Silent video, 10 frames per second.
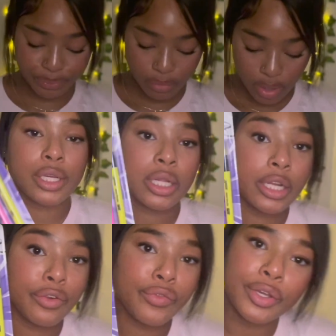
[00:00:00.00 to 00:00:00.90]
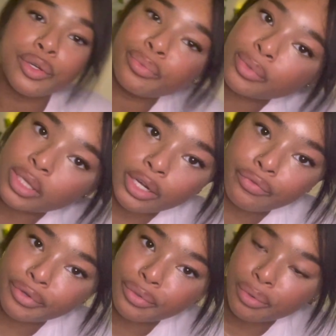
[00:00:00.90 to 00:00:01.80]
Clear view, clear
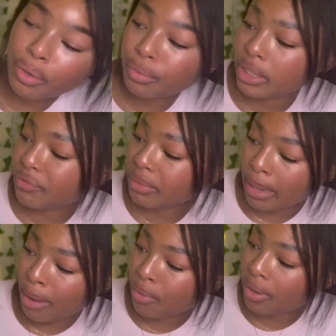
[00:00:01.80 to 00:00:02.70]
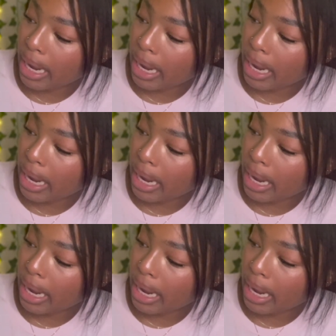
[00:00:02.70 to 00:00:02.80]
view only from now on